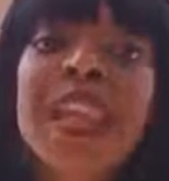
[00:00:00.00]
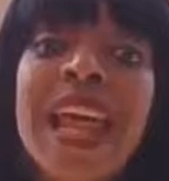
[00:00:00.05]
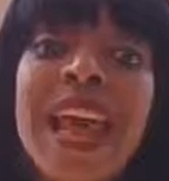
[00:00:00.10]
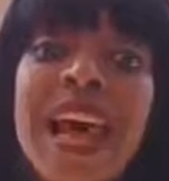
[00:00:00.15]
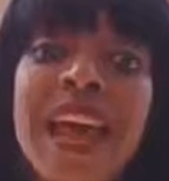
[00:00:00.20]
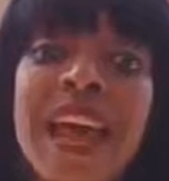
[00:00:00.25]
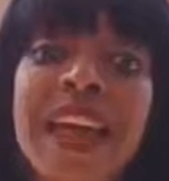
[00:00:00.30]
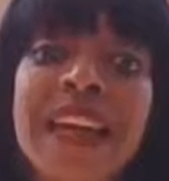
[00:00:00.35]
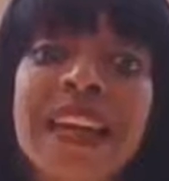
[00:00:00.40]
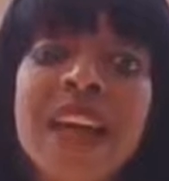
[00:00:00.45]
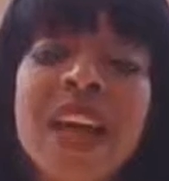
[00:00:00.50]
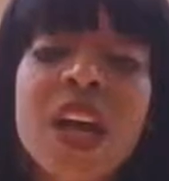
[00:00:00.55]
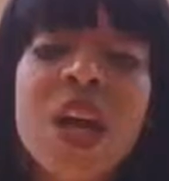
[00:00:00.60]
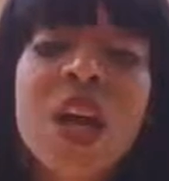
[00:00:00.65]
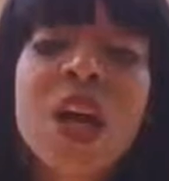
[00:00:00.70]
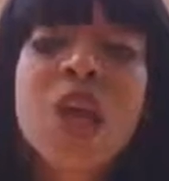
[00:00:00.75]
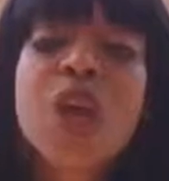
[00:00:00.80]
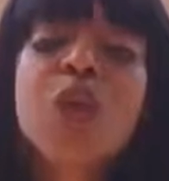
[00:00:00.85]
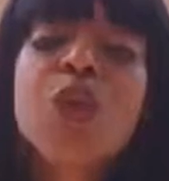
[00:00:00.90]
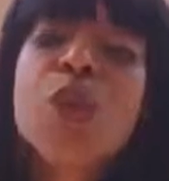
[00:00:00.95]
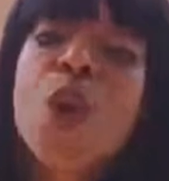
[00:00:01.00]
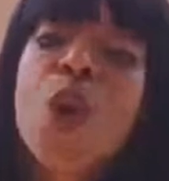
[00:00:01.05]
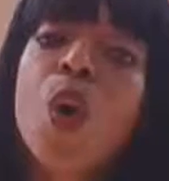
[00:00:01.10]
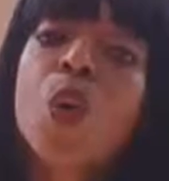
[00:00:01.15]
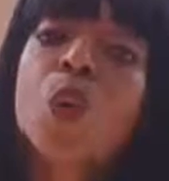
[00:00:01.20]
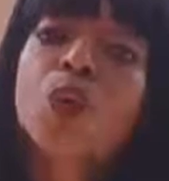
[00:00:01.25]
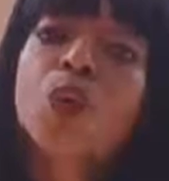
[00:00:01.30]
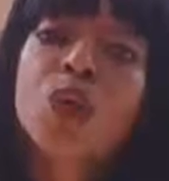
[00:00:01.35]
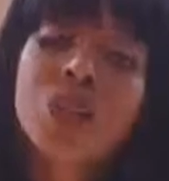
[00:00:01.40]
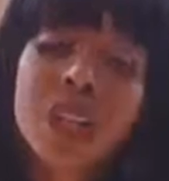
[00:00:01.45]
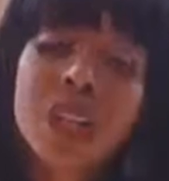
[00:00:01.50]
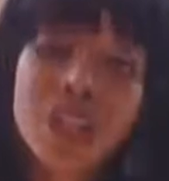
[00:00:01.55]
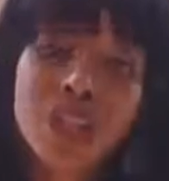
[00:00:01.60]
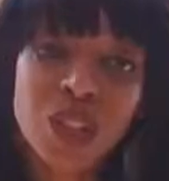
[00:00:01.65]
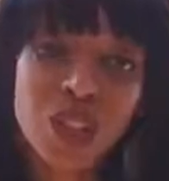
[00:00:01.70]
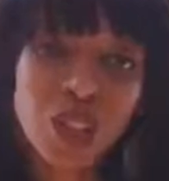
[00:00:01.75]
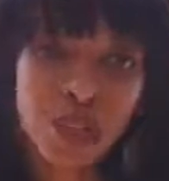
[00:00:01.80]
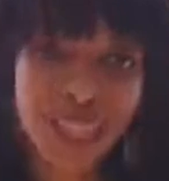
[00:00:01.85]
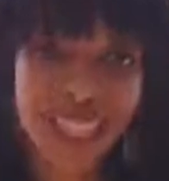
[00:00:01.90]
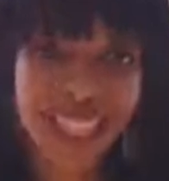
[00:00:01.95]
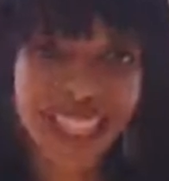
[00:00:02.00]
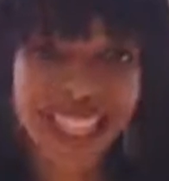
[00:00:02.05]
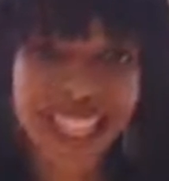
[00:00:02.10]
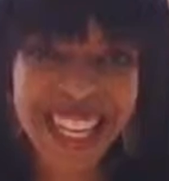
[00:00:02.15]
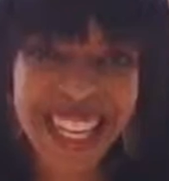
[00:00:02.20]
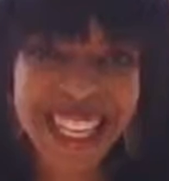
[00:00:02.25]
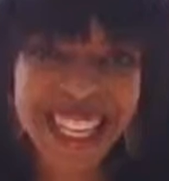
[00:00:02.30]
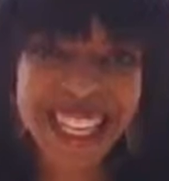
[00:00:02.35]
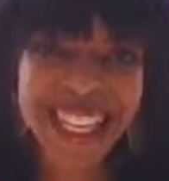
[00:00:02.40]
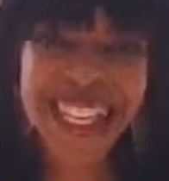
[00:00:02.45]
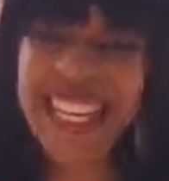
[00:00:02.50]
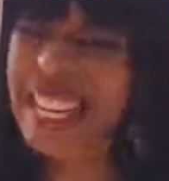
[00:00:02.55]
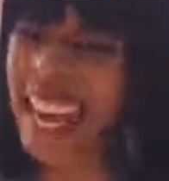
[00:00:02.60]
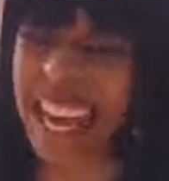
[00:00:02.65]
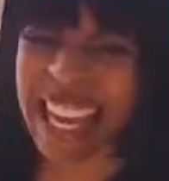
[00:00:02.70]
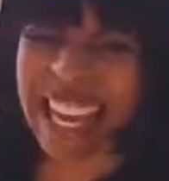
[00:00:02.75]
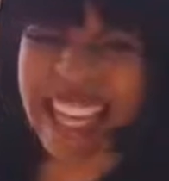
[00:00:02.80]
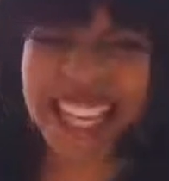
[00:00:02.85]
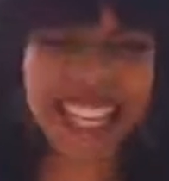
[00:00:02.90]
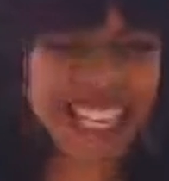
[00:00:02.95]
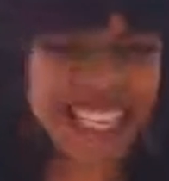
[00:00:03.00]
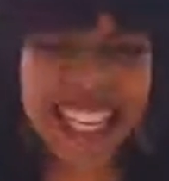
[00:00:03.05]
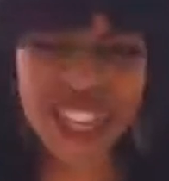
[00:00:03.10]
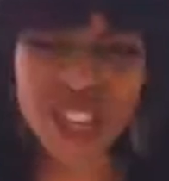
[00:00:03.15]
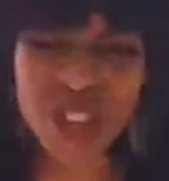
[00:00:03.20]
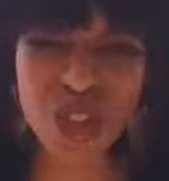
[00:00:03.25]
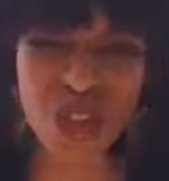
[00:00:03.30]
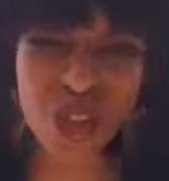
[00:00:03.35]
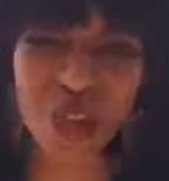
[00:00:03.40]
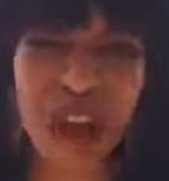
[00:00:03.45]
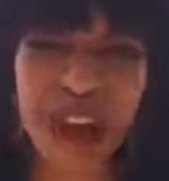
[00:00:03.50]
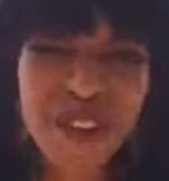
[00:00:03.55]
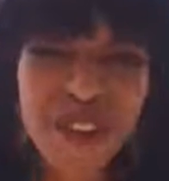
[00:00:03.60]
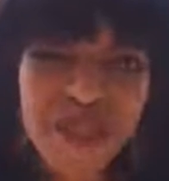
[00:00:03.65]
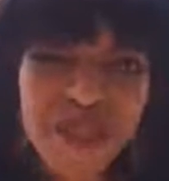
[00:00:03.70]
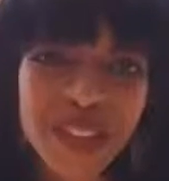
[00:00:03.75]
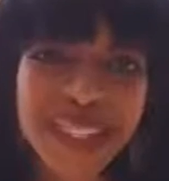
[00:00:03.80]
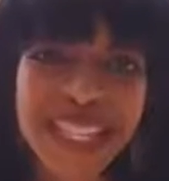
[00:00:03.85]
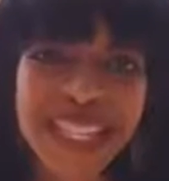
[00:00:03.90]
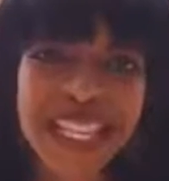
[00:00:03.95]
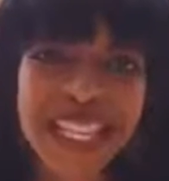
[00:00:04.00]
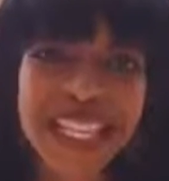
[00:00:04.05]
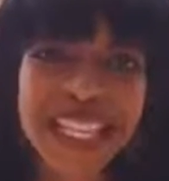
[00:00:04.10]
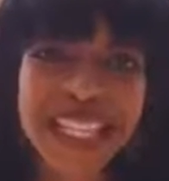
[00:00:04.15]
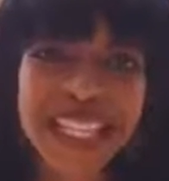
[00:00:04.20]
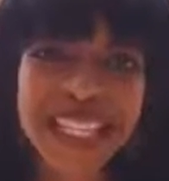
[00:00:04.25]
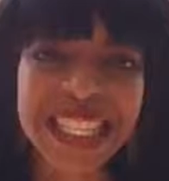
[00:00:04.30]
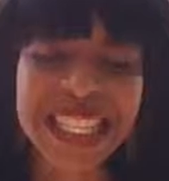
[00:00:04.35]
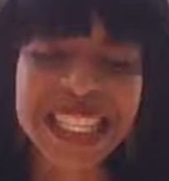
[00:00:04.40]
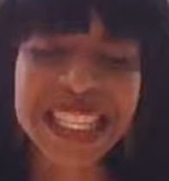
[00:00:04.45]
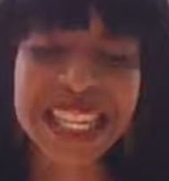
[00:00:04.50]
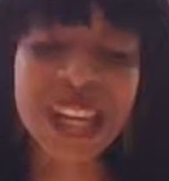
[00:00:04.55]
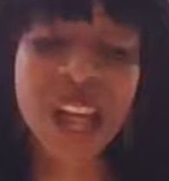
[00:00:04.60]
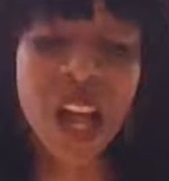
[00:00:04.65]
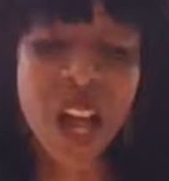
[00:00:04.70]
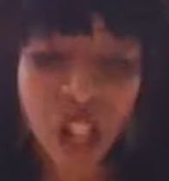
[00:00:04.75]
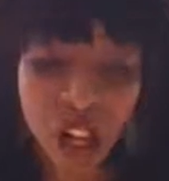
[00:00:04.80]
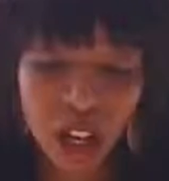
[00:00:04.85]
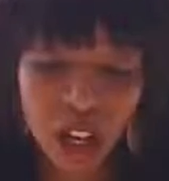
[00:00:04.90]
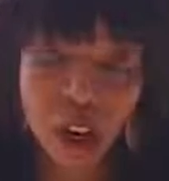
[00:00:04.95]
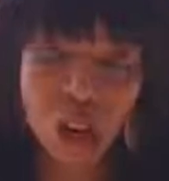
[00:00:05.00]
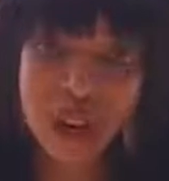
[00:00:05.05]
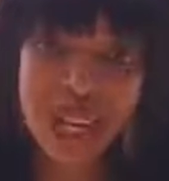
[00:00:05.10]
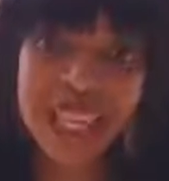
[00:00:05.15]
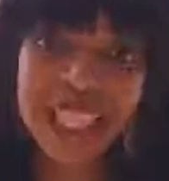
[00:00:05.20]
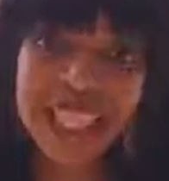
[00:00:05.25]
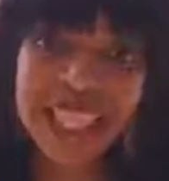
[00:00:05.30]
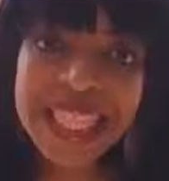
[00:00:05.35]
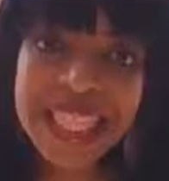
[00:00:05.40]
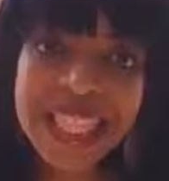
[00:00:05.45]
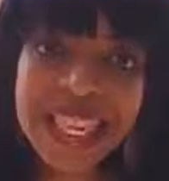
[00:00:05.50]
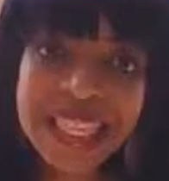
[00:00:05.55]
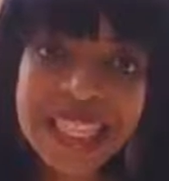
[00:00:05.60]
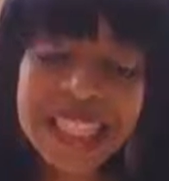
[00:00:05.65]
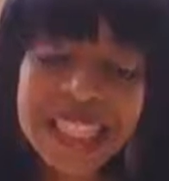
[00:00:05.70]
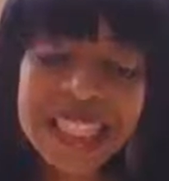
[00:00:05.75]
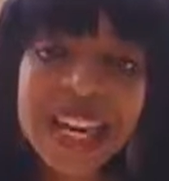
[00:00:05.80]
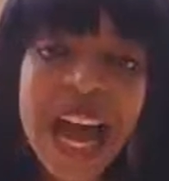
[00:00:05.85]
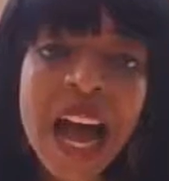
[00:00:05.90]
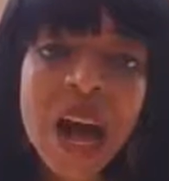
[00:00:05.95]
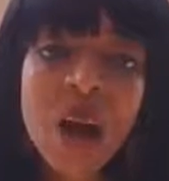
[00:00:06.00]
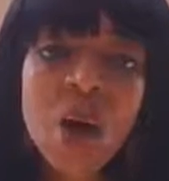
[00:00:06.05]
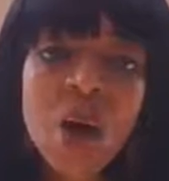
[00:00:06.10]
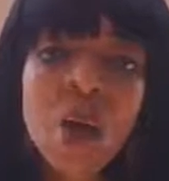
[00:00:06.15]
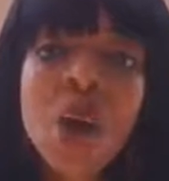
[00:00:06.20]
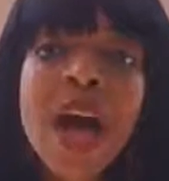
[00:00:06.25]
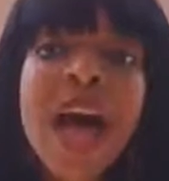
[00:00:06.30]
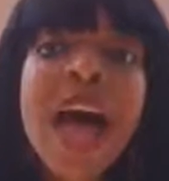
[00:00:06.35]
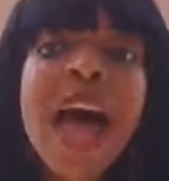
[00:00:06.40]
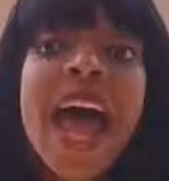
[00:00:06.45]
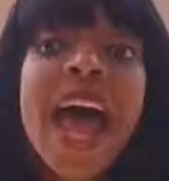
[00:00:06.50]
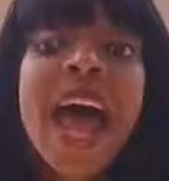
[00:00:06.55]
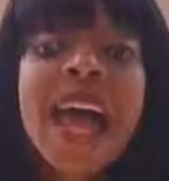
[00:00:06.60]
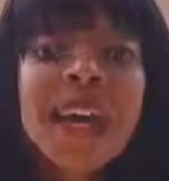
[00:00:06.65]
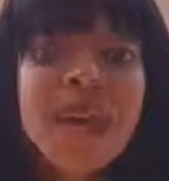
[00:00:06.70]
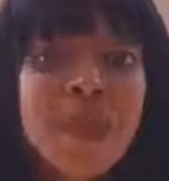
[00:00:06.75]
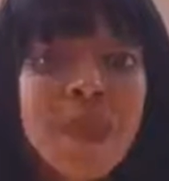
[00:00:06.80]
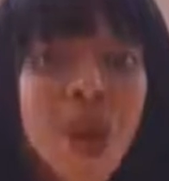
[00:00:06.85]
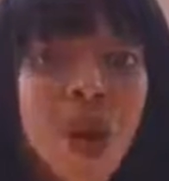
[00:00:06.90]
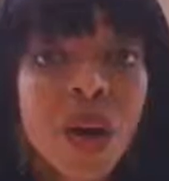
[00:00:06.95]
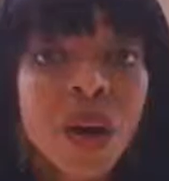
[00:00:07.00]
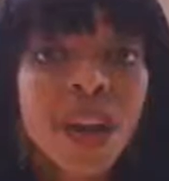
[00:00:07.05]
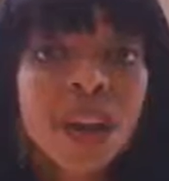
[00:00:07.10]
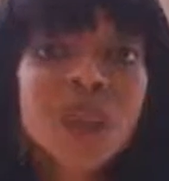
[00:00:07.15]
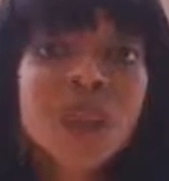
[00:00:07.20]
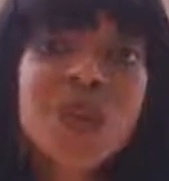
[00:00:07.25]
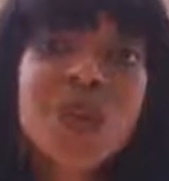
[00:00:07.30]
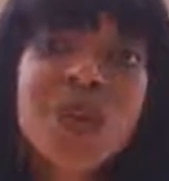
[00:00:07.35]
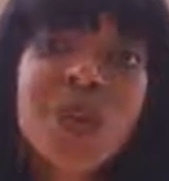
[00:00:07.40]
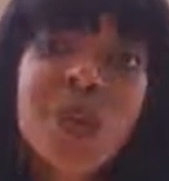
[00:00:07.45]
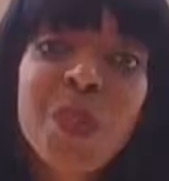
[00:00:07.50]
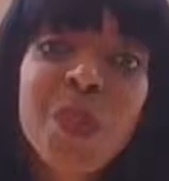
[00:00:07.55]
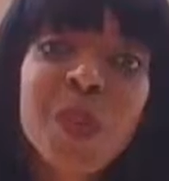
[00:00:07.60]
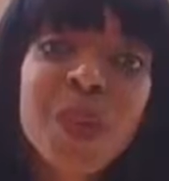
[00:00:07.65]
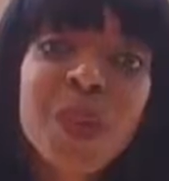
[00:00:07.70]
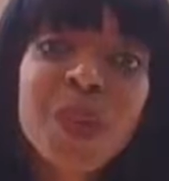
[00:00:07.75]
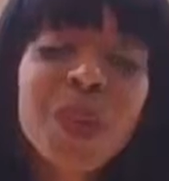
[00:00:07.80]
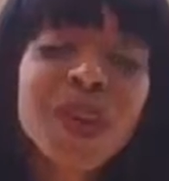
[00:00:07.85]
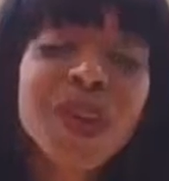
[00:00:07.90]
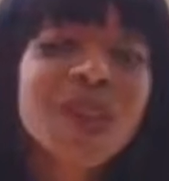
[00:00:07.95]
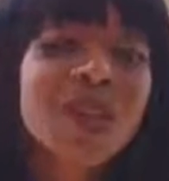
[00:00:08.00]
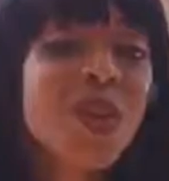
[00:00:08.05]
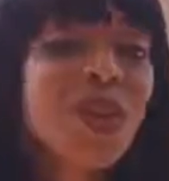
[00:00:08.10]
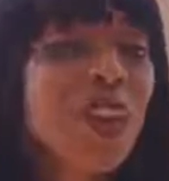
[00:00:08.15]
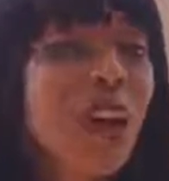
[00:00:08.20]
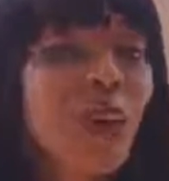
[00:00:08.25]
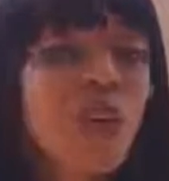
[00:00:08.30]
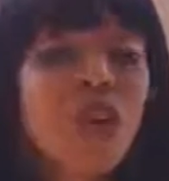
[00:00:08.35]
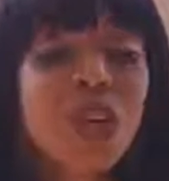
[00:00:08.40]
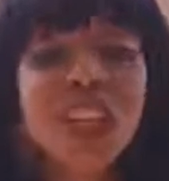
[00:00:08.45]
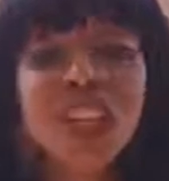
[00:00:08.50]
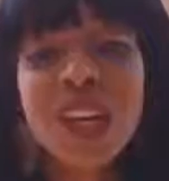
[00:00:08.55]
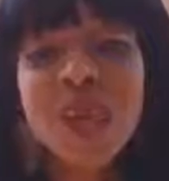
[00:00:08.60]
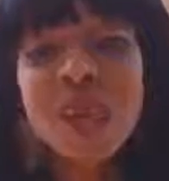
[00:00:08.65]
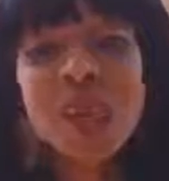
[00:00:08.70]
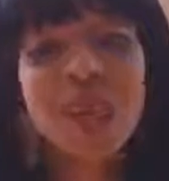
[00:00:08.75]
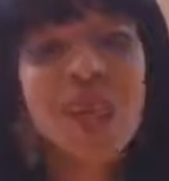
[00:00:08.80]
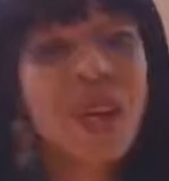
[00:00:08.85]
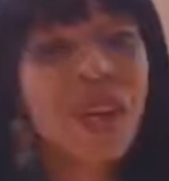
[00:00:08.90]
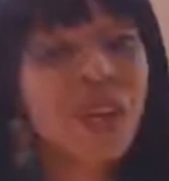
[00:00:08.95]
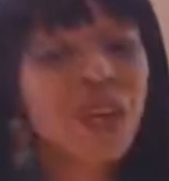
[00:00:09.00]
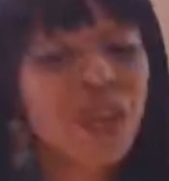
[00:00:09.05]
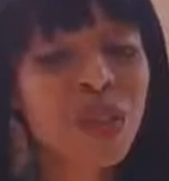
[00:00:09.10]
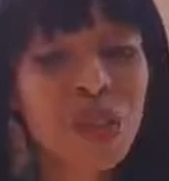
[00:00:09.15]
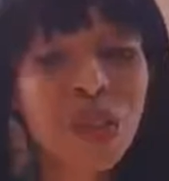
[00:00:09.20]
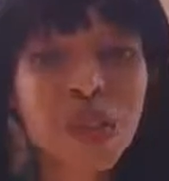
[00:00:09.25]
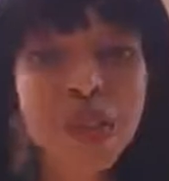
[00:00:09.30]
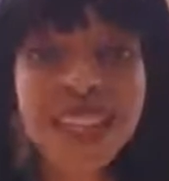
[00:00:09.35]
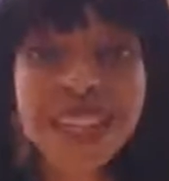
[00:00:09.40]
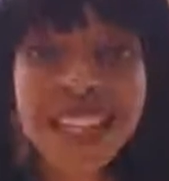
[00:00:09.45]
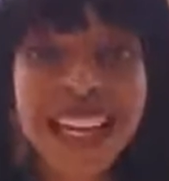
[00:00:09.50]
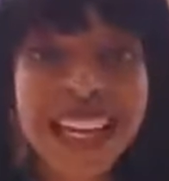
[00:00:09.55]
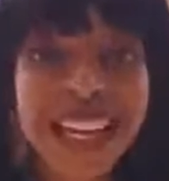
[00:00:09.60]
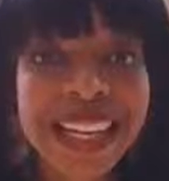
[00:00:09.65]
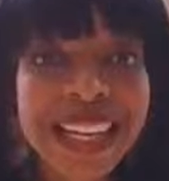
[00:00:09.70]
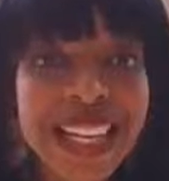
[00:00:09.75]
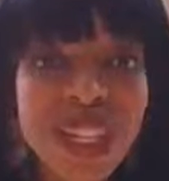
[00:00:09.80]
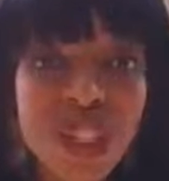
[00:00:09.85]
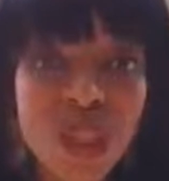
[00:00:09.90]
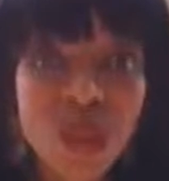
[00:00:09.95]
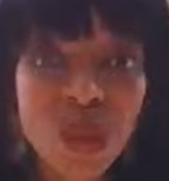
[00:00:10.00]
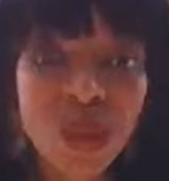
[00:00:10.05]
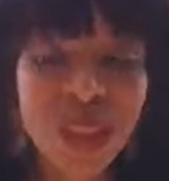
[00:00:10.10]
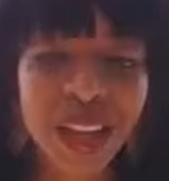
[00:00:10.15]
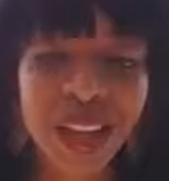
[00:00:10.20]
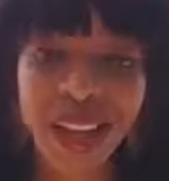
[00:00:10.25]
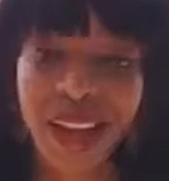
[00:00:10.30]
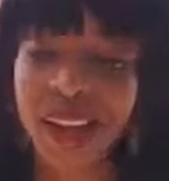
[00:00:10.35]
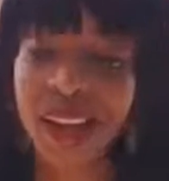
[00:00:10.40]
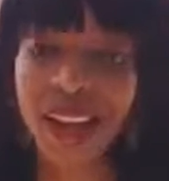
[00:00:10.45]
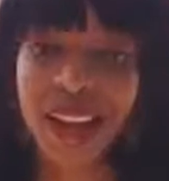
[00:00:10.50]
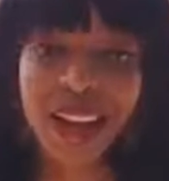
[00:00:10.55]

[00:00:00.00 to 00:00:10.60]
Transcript: plan, you also need to look at this. Get in the driver's seat of this thing. Look at this now and monitor your progress. So that which can be monitored daily, do that.